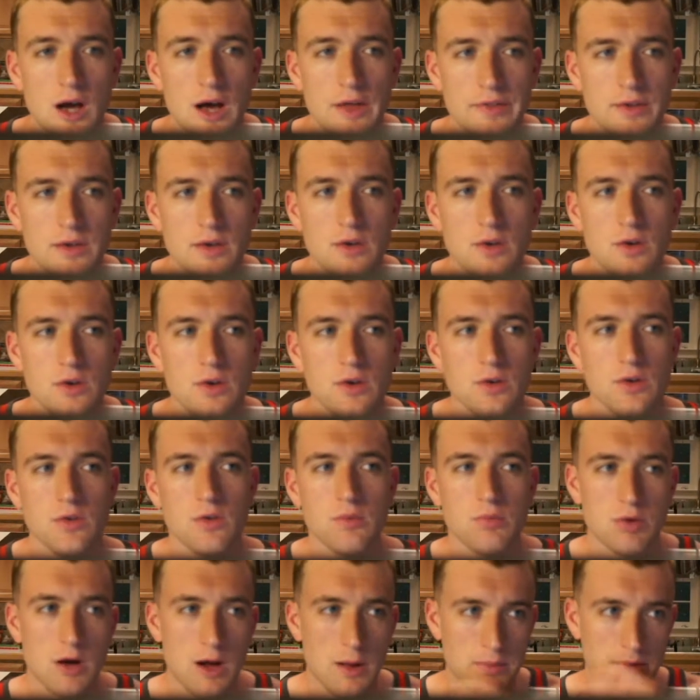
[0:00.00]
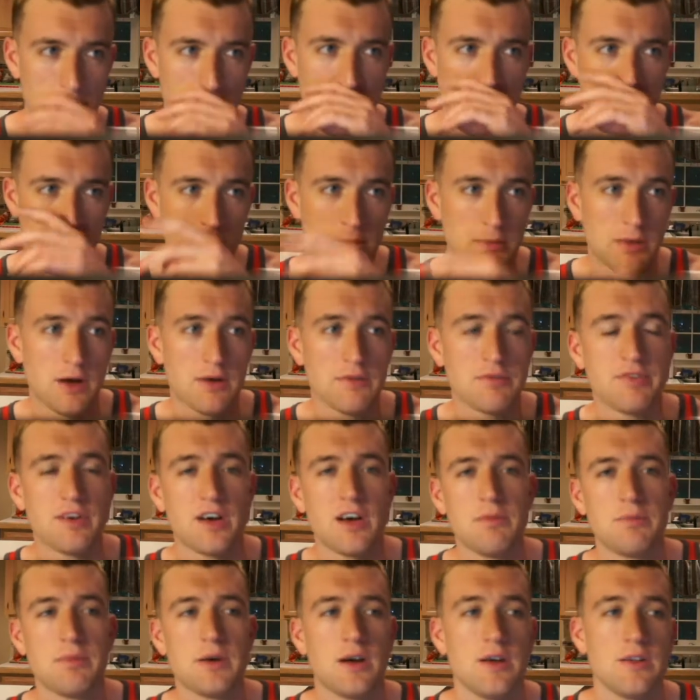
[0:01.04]
I think you could probably gain about
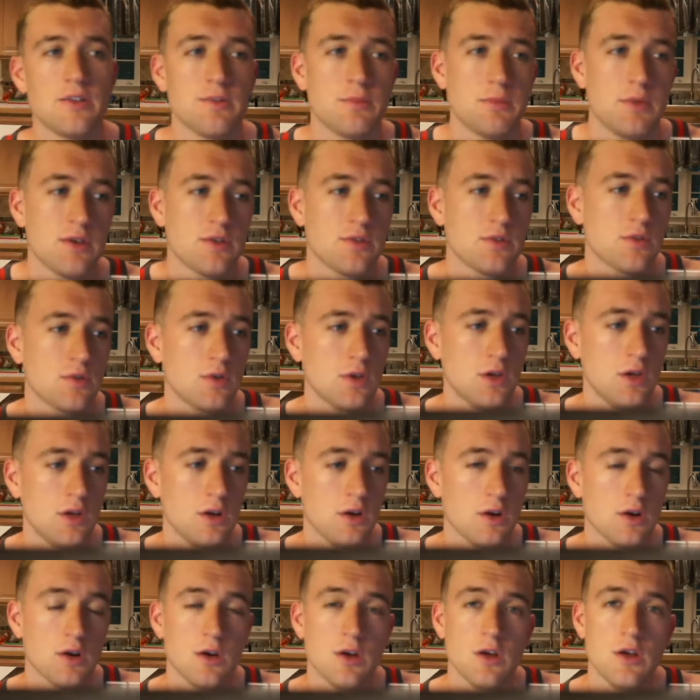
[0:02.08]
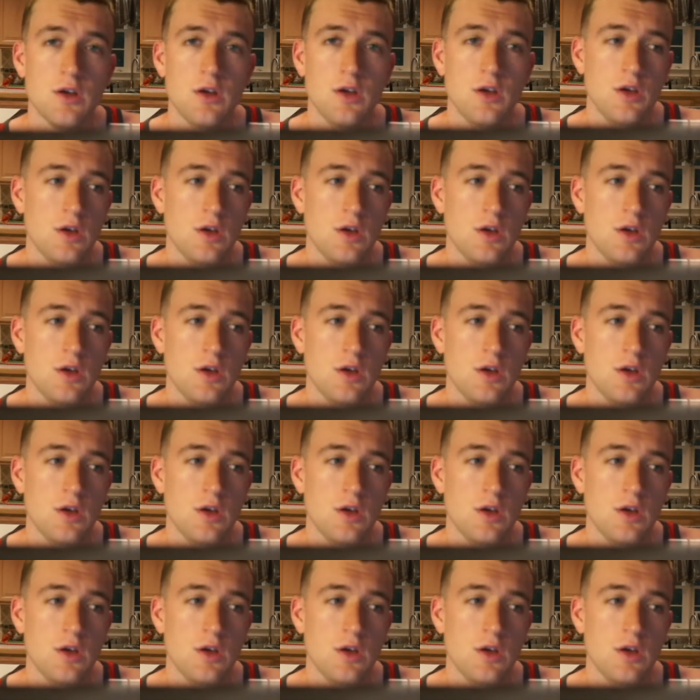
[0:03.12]
5 pounds of muscle in a year